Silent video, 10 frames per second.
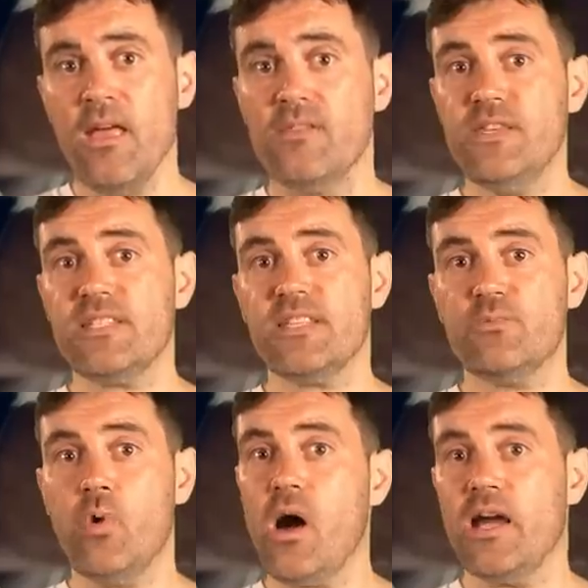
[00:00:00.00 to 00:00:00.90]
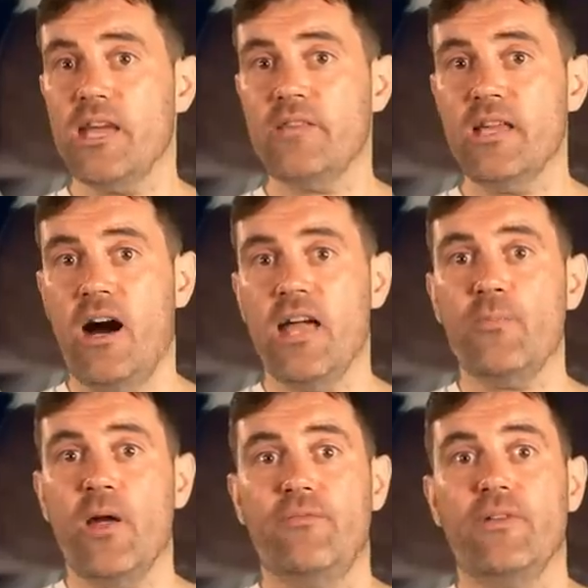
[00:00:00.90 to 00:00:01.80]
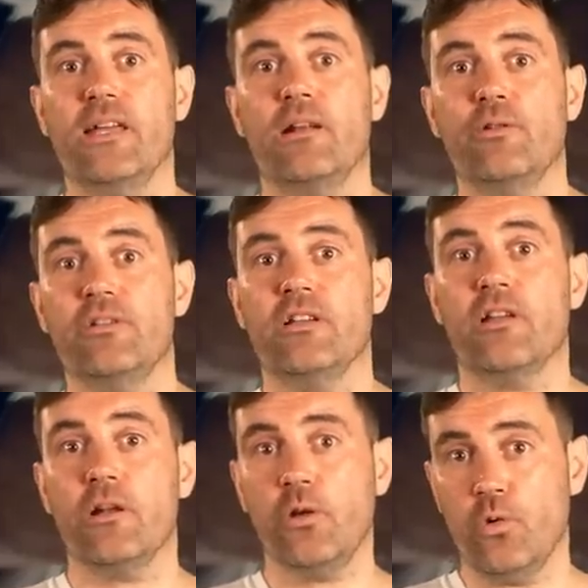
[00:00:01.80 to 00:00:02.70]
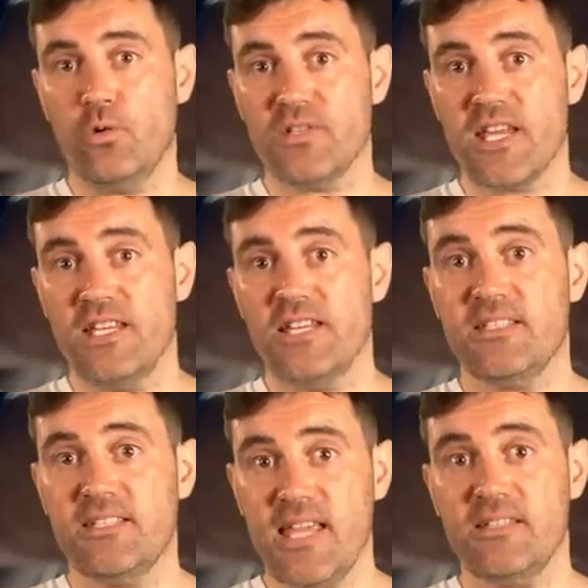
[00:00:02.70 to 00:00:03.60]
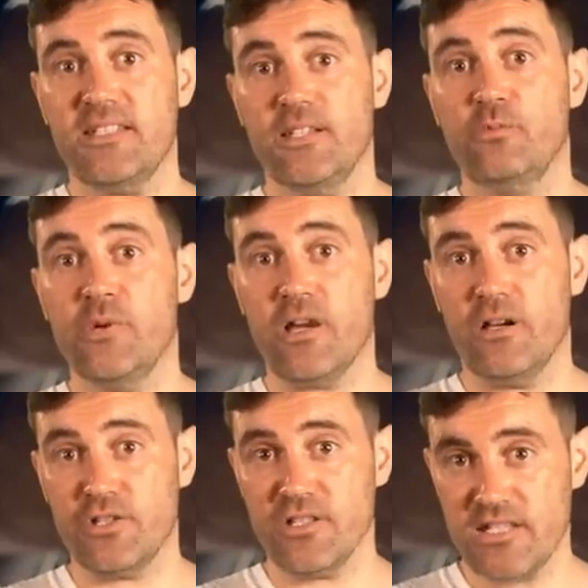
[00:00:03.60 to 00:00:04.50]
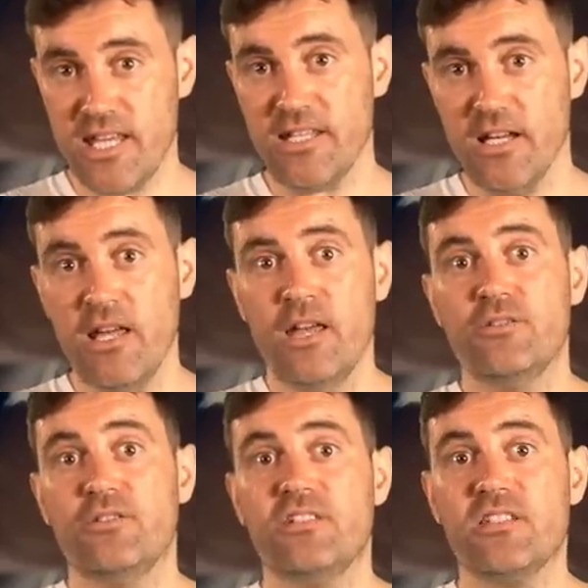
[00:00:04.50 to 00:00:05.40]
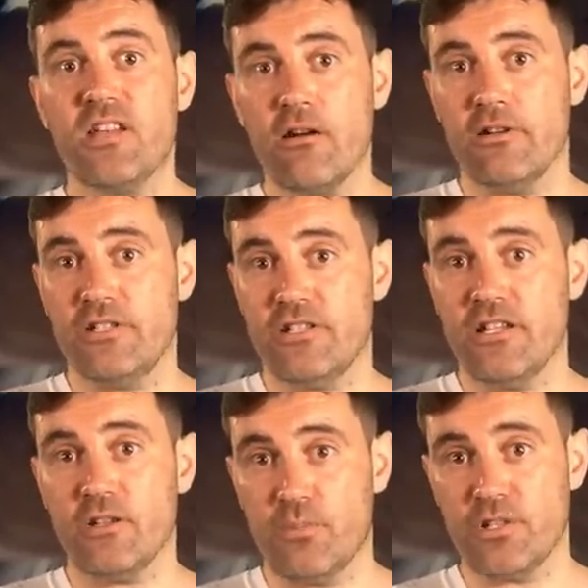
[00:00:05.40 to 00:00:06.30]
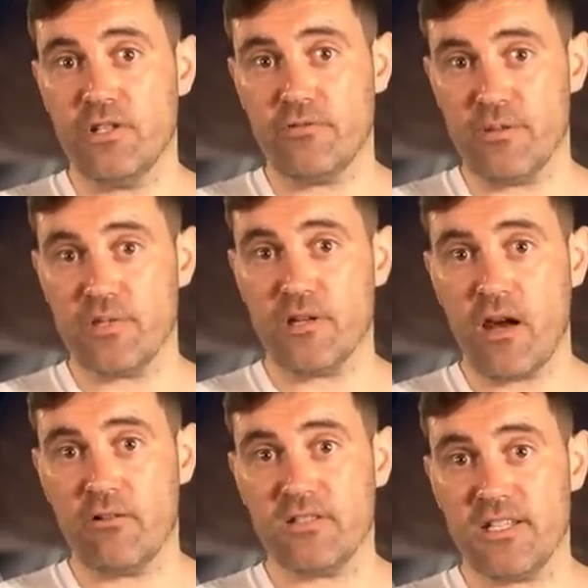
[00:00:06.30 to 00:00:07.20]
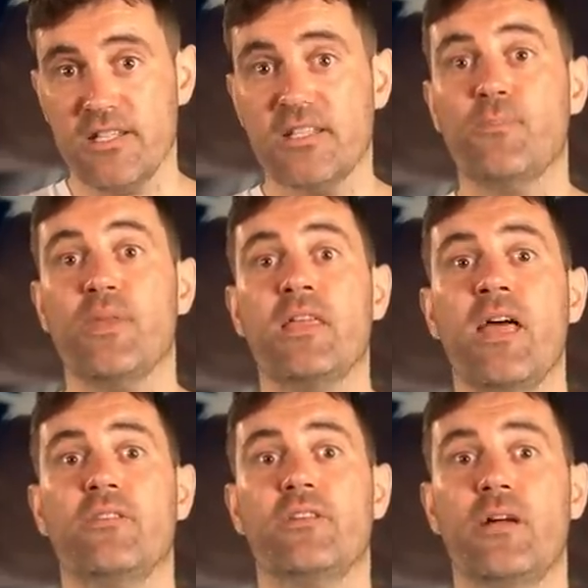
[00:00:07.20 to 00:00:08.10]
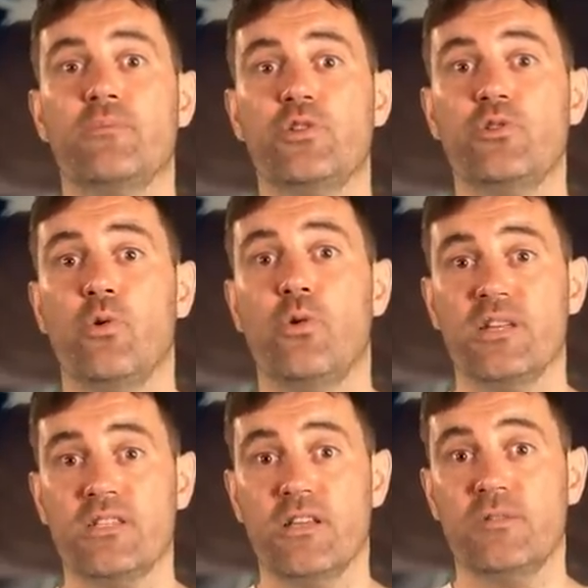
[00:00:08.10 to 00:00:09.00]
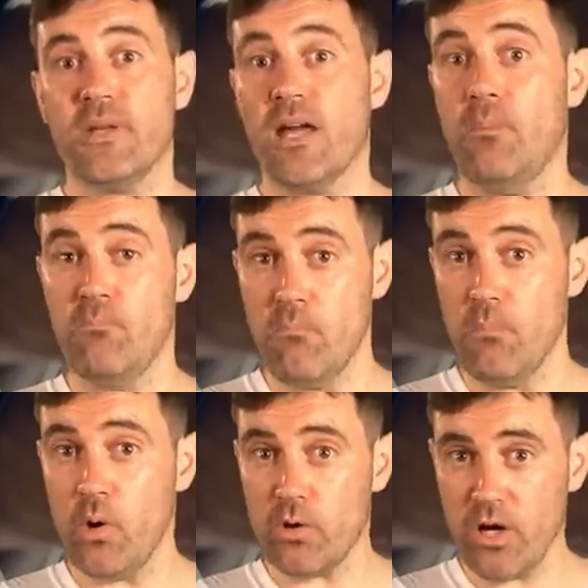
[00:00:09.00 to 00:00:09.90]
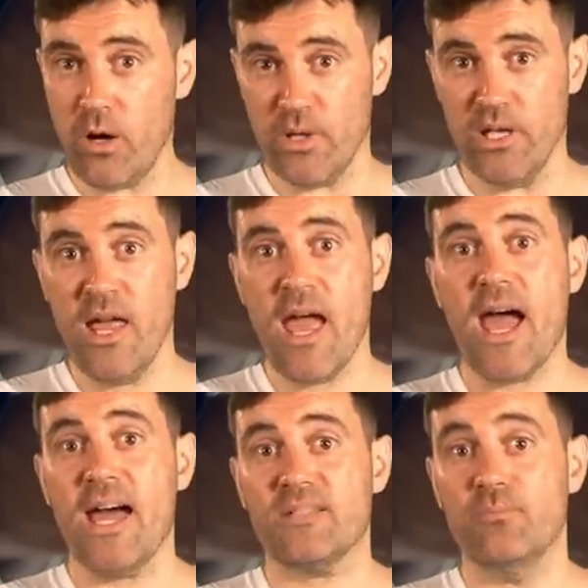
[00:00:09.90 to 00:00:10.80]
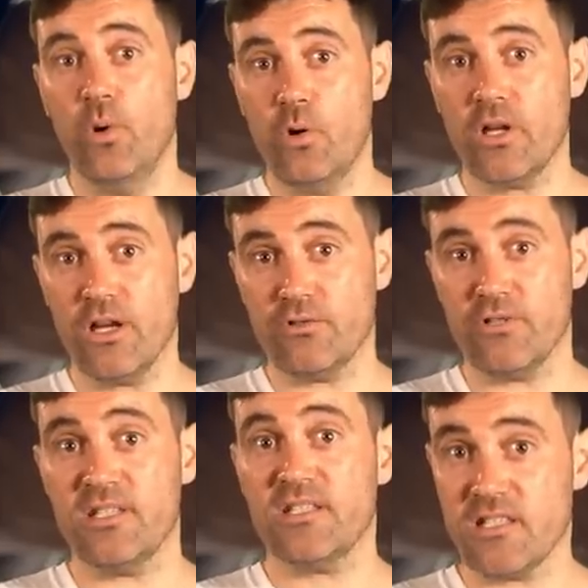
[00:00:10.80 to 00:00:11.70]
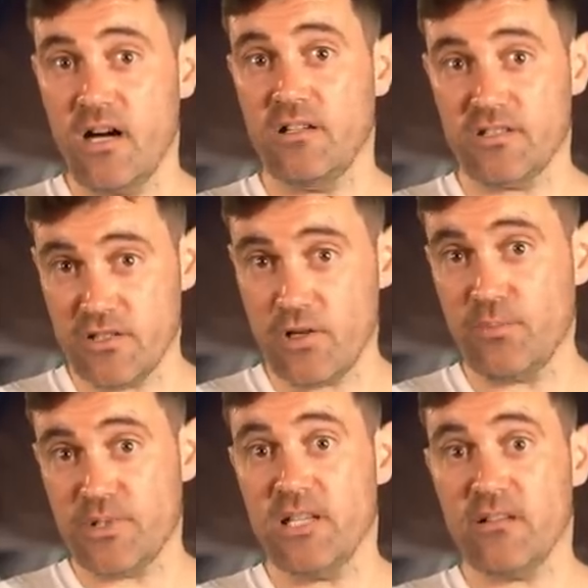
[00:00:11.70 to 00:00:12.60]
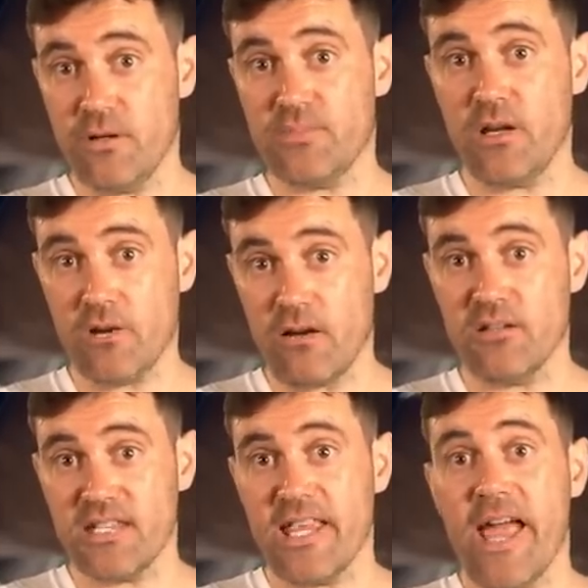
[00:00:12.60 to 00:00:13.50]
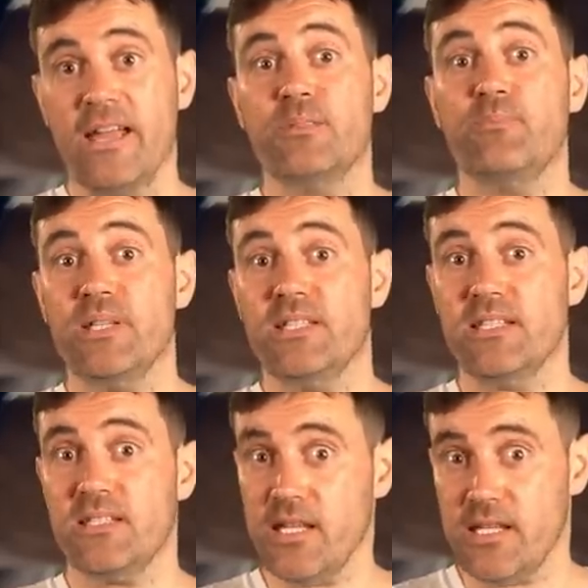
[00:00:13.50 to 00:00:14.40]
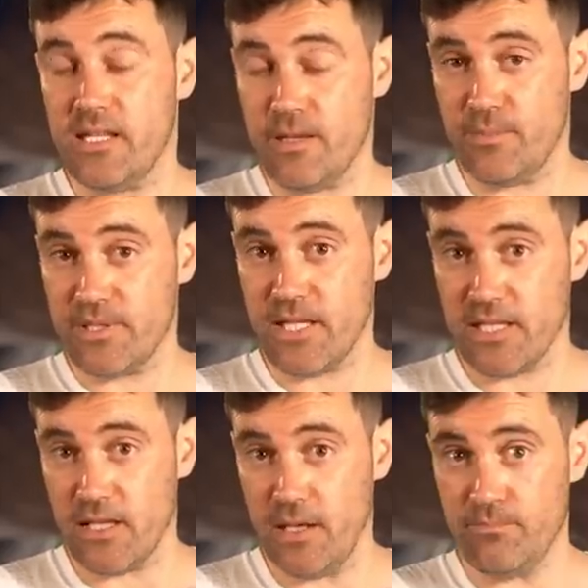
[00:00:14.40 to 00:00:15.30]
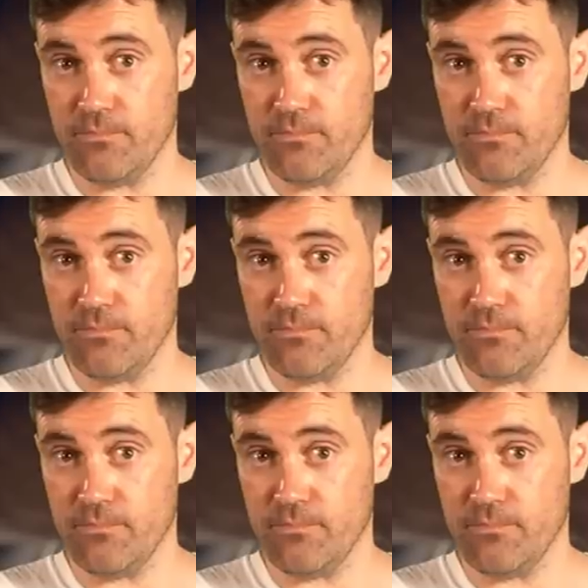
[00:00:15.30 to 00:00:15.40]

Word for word: This is why the IMF included a clause in its debt deal with Argentina to discourage the adoption of cryptocurrency, something that I'm sure is going to become more common as more countries start adopting cryptocurrency and BTC in particular.